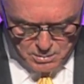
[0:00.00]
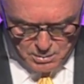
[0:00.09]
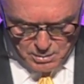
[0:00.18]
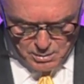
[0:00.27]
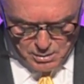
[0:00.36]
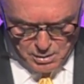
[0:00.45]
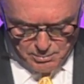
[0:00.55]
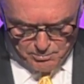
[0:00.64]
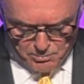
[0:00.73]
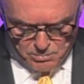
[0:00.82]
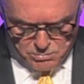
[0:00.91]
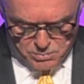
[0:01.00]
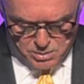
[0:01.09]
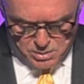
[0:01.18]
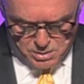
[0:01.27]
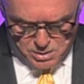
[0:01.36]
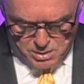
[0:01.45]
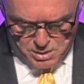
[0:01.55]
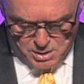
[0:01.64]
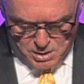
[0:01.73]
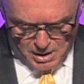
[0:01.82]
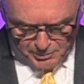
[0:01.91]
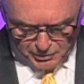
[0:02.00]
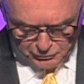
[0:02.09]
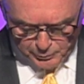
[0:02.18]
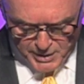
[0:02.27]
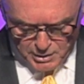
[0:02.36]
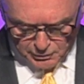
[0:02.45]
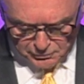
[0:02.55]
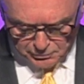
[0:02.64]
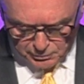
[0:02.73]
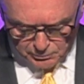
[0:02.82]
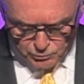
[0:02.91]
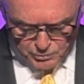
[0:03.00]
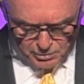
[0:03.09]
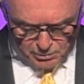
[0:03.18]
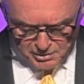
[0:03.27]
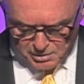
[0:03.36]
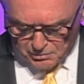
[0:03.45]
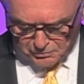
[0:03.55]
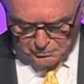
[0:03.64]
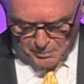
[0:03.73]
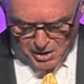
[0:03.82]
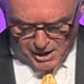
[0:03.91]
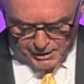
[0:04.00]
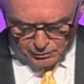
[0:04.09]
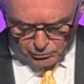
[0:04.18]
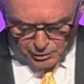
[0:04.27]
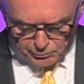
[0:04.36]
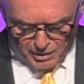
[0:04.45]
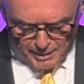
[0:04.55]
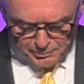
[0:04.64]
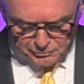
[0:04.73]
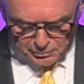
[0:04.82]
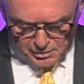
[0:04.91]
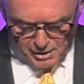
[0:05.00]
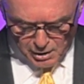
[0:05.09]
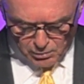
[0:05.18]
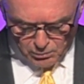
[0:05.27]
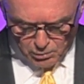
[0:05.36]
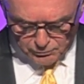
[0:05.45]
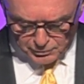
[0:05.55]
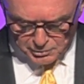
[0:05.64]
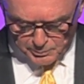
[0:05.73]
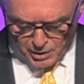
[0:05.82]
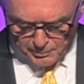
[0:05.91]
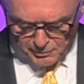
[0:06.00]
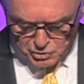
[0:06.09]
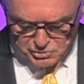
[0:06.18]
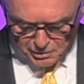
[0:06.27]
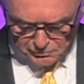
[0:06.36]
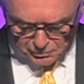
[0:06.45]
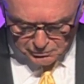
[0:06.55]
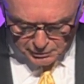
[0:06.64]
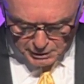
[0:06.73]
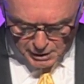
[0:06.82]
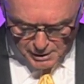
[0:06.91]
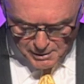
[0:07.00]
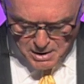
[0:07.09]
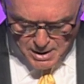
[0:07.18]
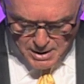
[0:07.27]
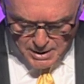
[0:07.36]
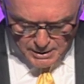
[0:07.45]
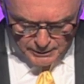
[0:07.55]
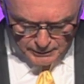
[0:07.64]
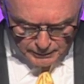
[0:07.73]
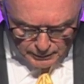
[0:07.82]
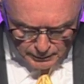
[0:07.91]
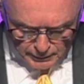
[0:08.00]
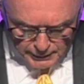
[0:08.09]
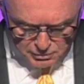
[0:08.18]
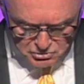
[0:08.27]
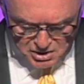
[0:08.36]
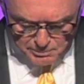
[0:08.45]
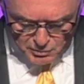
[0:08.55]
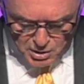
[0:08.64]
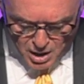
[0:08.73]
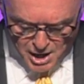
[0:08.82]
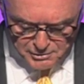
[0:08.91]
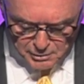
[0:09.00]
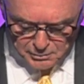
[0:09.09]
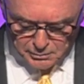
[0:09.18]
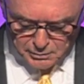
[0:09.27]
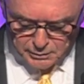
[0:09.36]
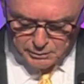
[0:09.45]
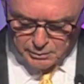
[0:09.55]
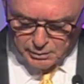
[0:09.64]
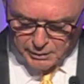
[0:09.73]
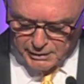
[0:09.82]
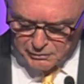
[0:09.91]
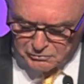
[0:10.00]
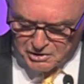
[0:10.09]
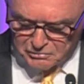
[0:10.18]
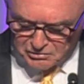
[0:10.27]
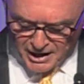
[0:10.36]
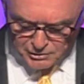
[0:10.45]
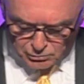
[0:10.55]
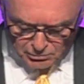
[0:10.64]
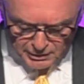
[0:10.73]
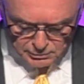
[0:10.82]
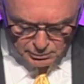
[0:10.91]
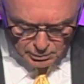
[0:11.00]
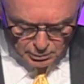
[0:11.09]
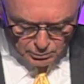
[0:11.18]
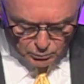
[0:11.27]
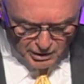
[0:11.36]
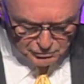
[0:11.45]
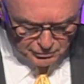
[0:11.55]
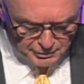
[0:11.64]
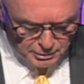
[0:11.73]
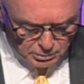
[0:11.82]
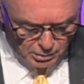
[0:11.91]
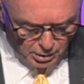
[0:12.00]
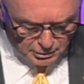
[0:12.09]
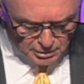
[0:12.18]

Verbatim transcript: Um, a couple of the speakers are real heroes of mine. Laurie Robinson, now over at Department of Justice again, uh, and Tim Condon uh, and CSAT director uh, Wesley Clark,